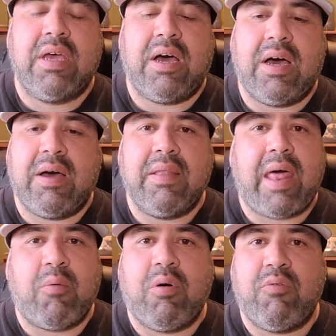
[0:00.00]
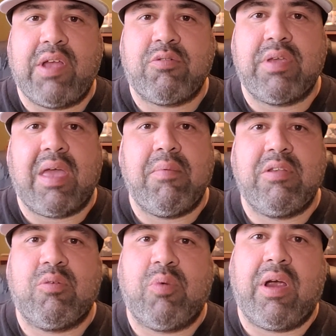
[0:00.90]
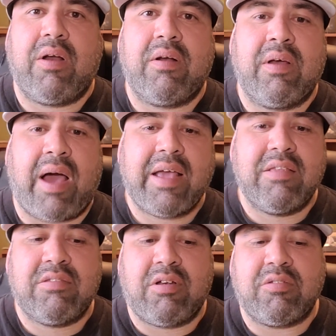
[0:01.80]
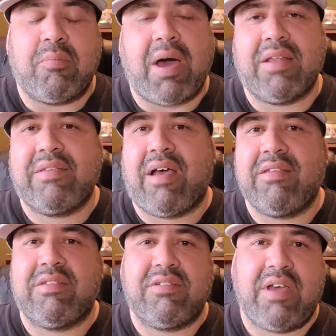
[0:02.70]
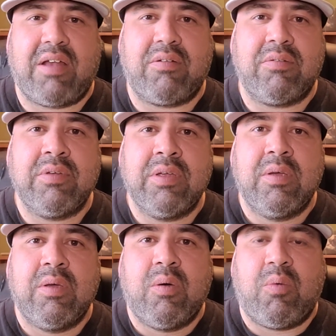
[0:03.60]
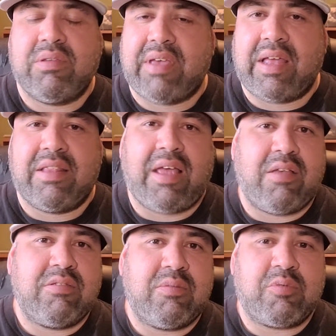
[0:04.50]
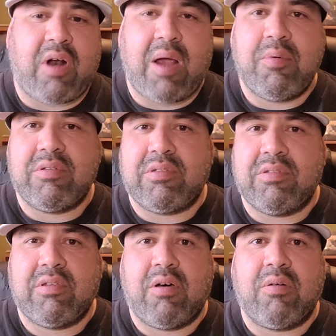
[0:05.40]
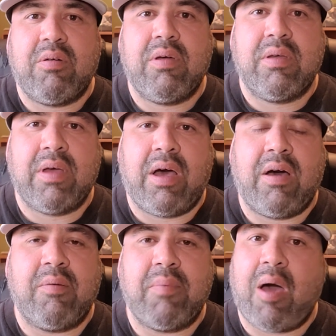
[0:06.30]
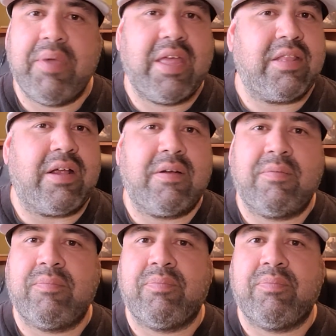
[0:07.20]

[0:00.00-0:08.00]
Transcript: That will eventually get me to where I can start to monetize this channel once I get 1,000 subscribers. And so help me get there.